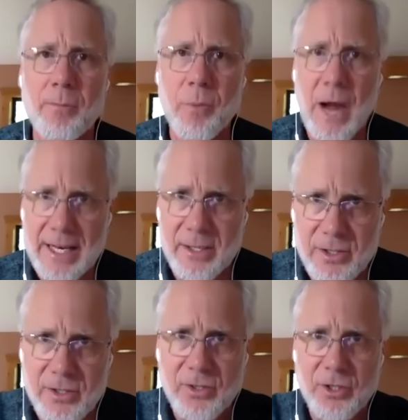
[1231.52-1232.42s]

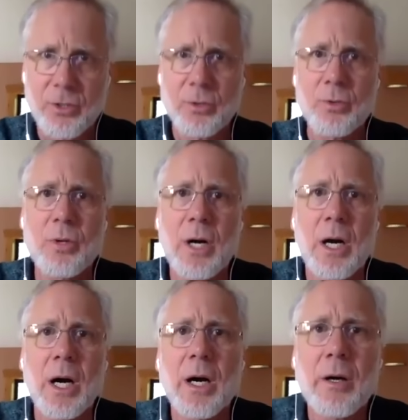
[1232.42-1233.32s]
practices you
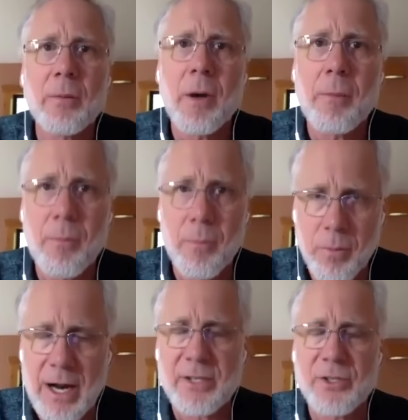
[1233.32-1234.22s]

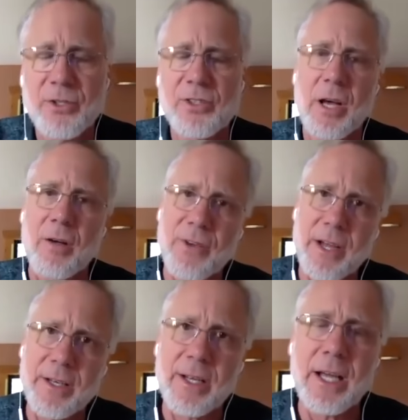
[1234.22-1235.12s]
practice yourself
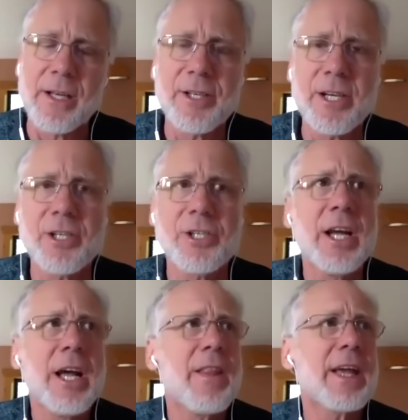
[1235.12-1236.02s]
and teach
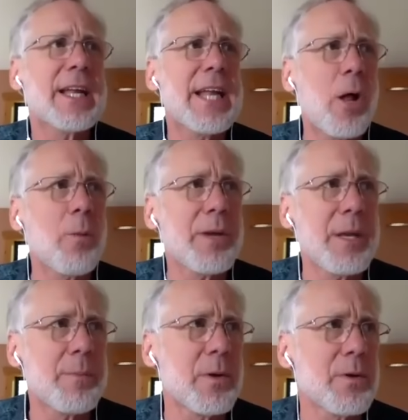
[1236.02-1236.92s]
that can help
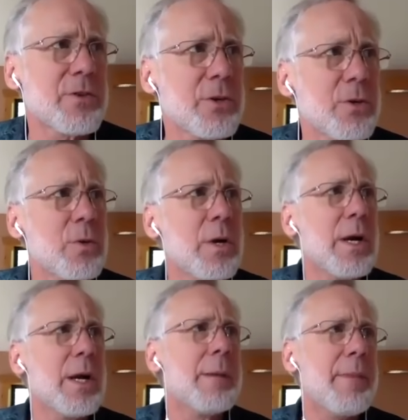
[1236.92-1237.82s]
people to
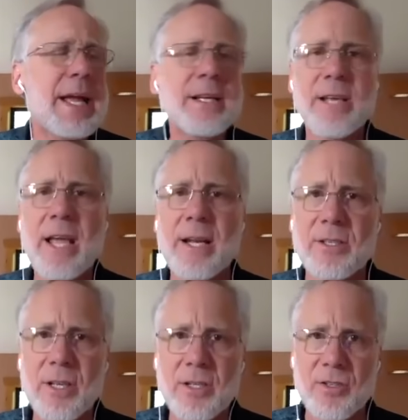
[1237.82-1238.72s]
maintain a
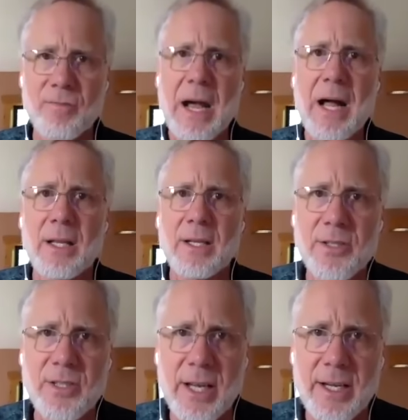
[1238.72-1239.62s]
sense of
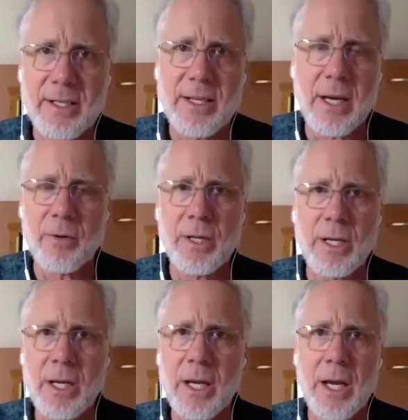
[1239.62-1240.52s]
balance and
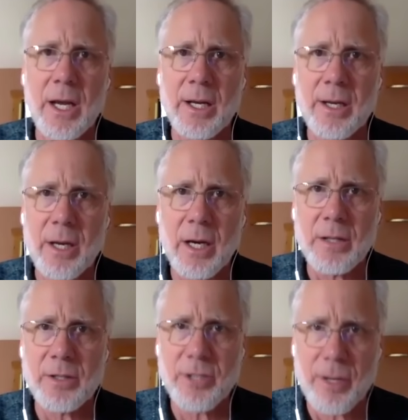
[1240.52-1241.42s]
integrity and
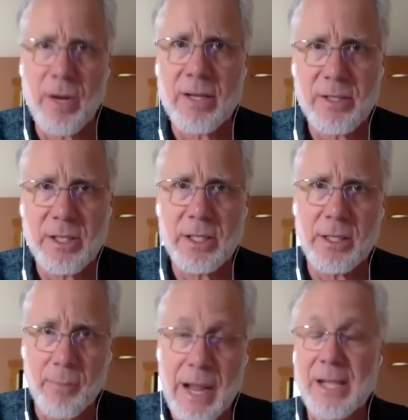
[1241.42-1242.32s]
generosity and
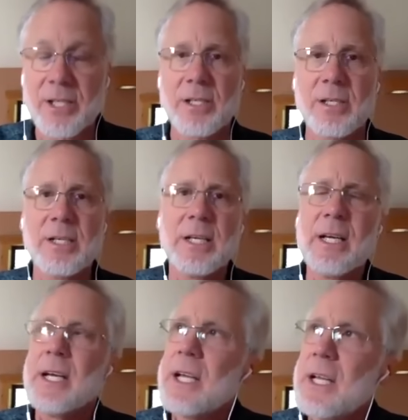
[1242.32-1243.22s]
compassion
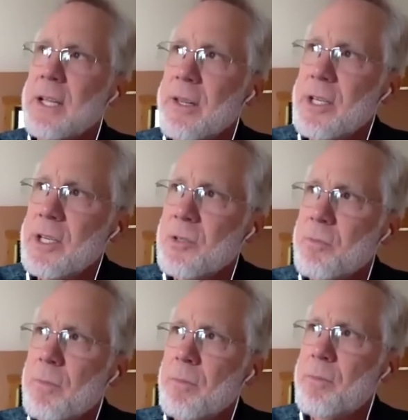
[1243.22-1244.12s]
in these
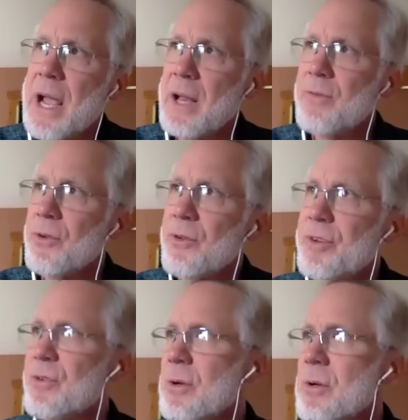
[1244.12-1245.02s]
painful,
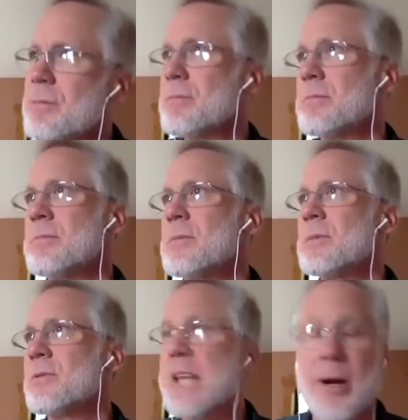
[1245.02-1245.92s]
difficult,
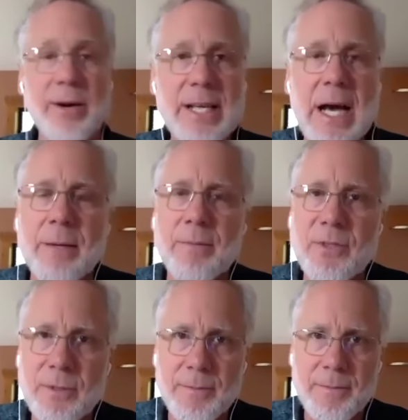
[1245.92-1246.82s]
scary times.